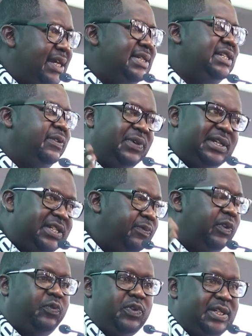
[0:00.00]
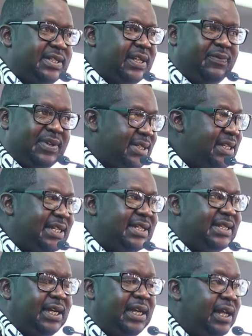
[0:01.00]
NTV, TV 47,
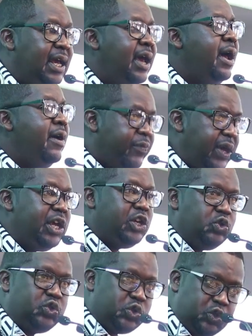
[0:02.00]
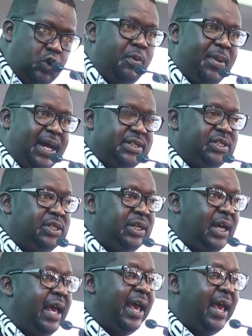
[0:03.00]
Citizen, thank you so much.